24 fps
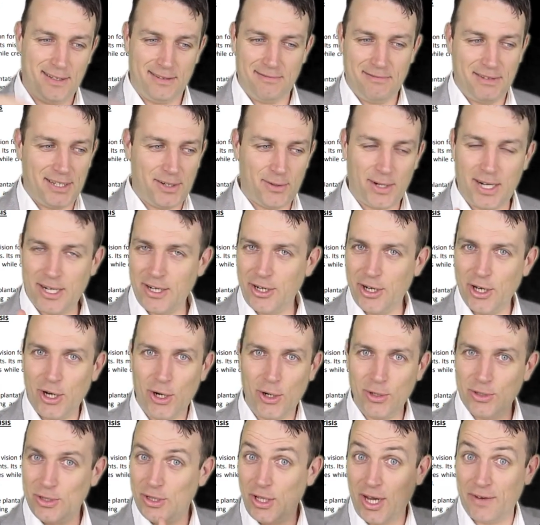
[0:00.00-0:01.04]
there
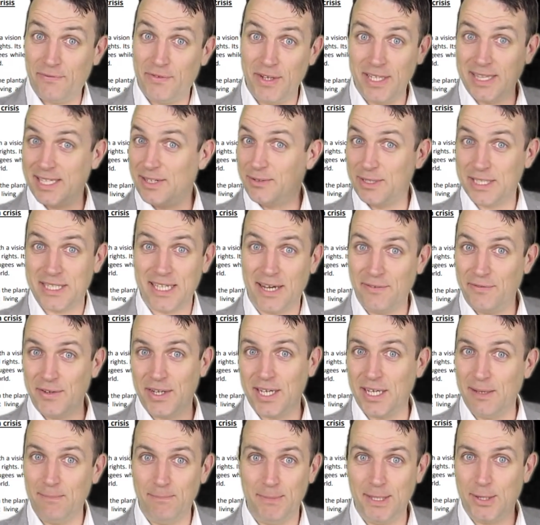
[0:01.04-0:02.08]
is
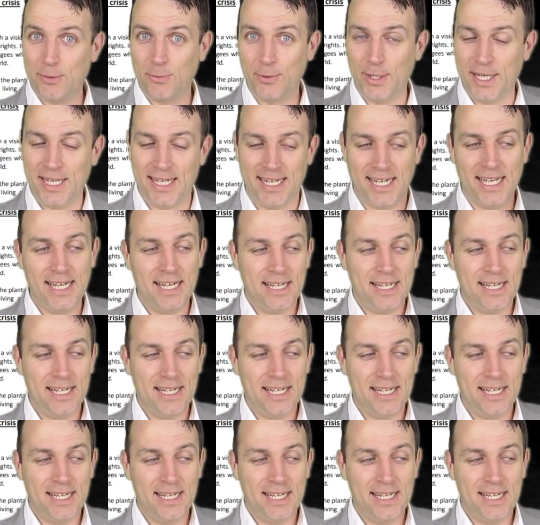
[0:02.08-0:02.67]
nothing in between,